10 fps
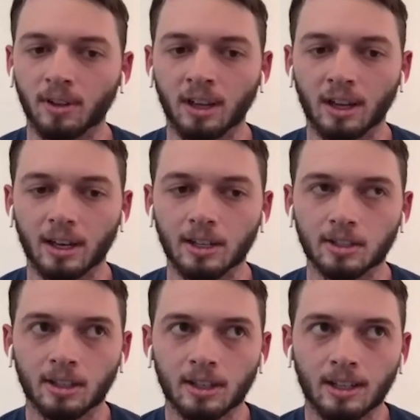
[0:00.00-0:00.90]
And
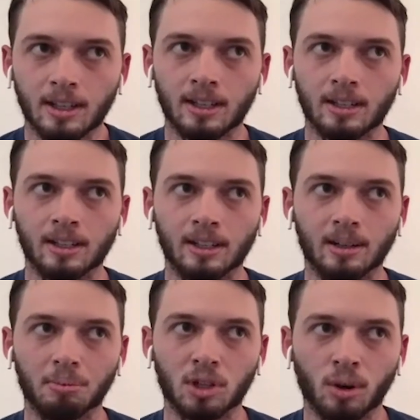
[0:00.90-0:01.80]

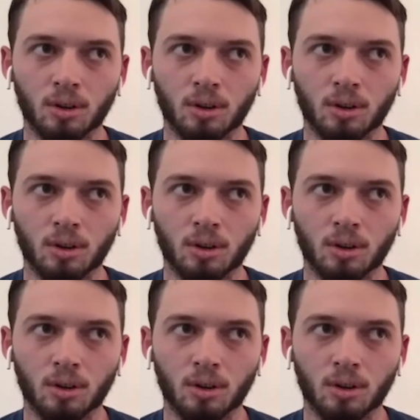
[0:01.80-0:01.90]
it's